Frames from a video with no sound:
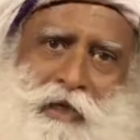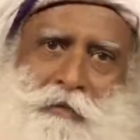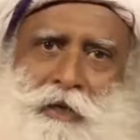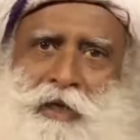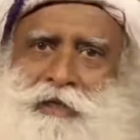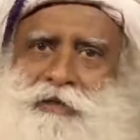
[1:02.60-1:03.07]

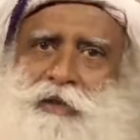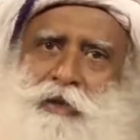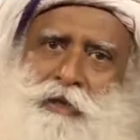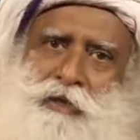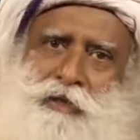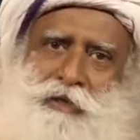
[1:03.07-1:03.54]
labor has
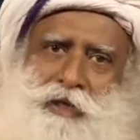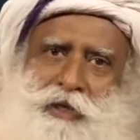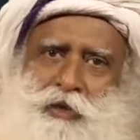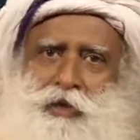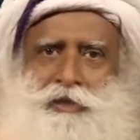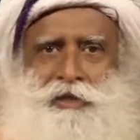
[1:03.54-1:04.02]
gone
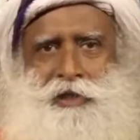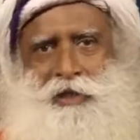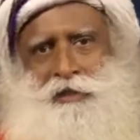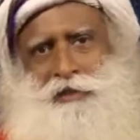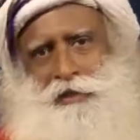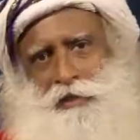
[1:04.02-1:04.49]
across the
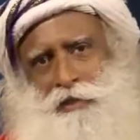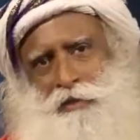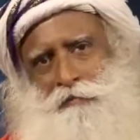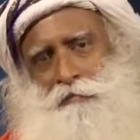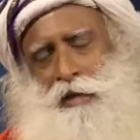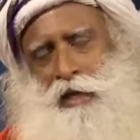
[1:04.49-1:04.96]
country,
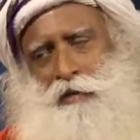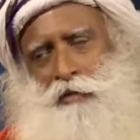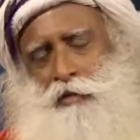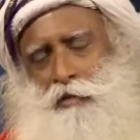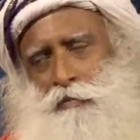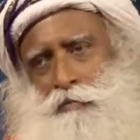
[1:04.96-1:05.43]
back
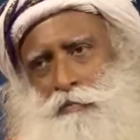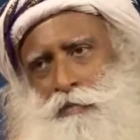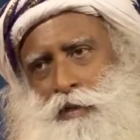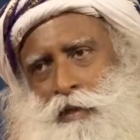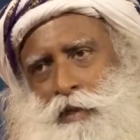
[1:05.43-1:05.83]
home.